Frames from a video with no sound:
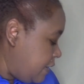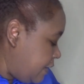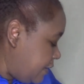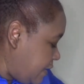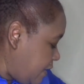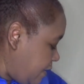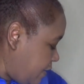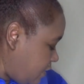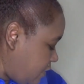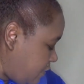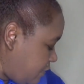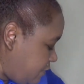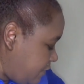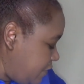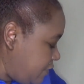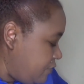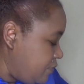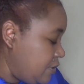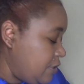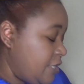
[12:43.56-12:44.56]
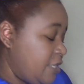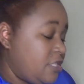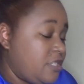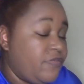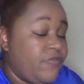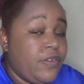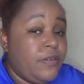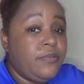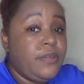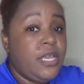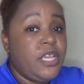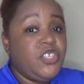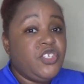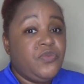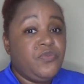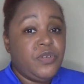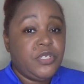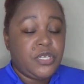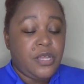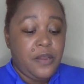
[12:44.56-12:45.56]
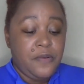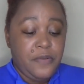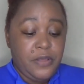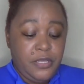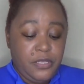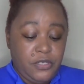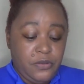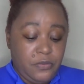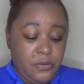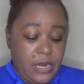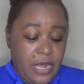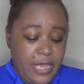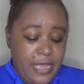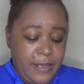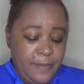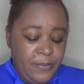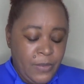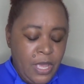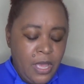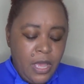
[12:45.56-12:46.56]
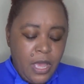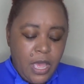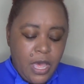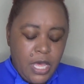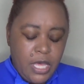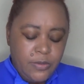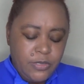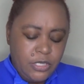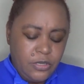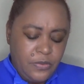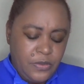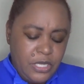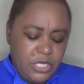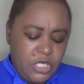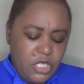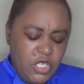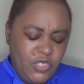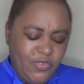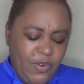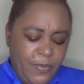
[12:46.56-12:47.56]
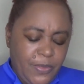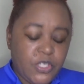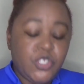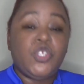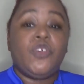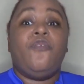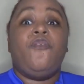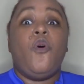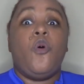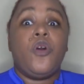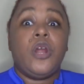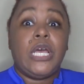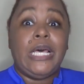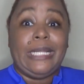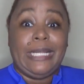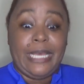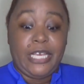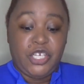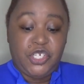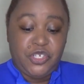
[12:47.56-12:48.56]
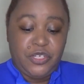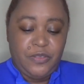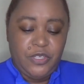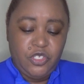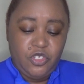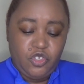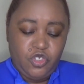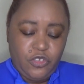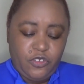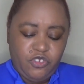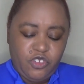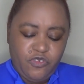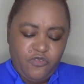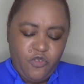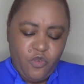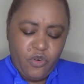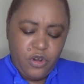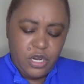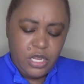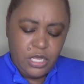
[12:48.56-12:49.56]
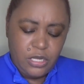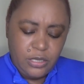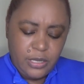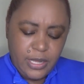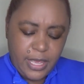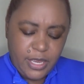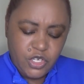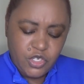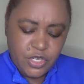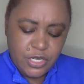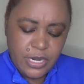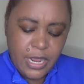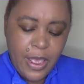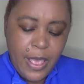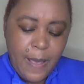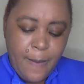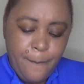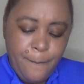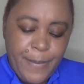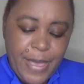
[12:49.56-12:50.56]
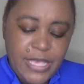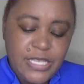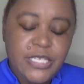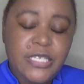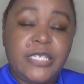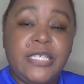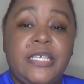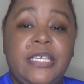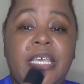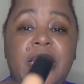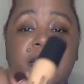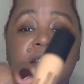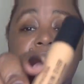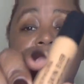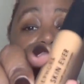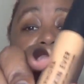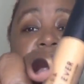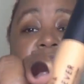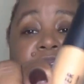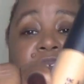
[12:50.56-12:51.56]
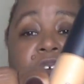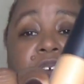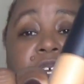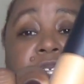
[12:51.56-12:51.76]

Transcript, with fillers: And y'all already released the foundation, which I really do like. Um, so this is from the Sephora Collection. This is the Sephora Collection Best Skin Ever